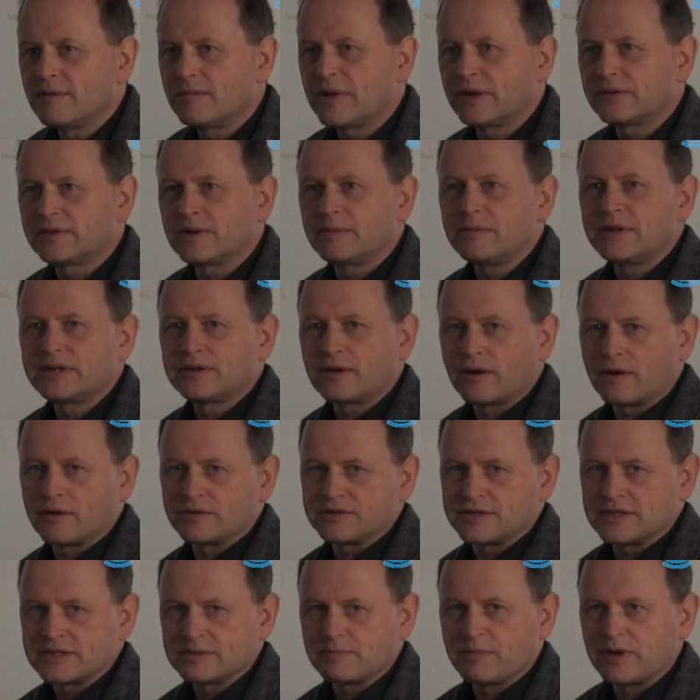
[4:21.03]
mountain
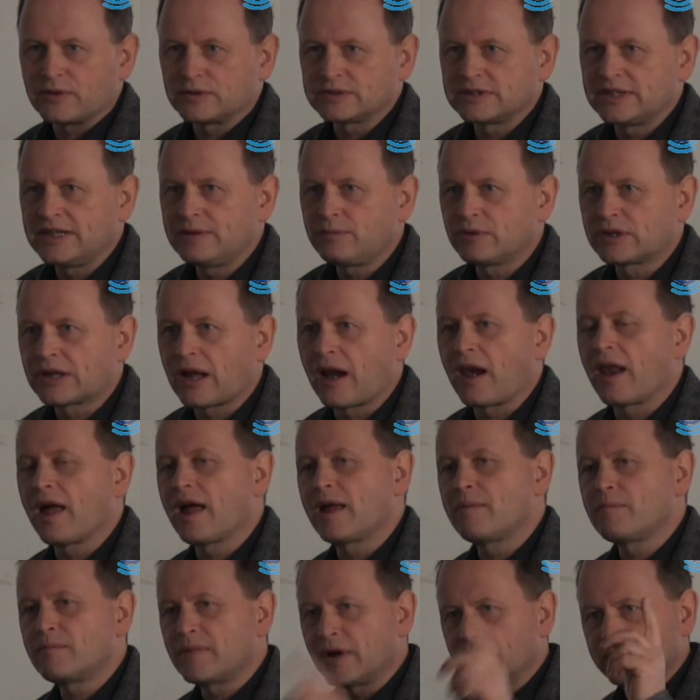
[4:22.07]
meteorologist because he would
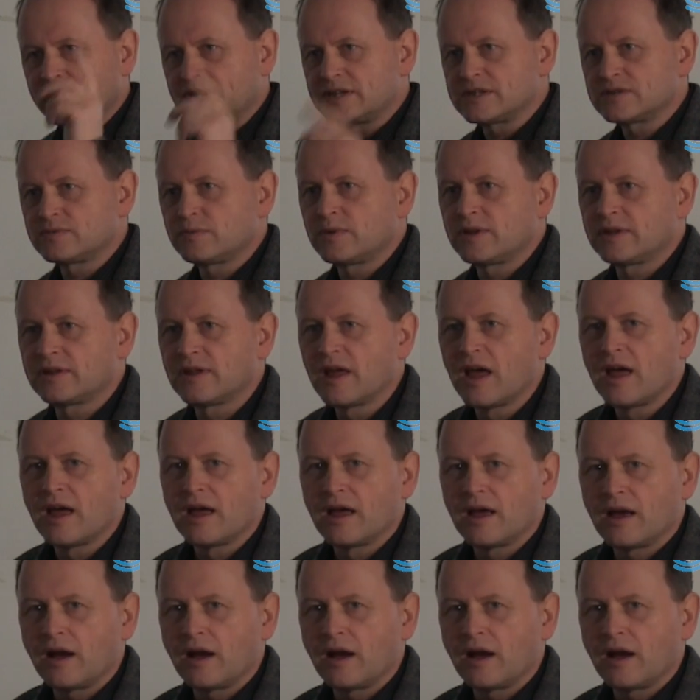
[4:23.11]
climb mountains with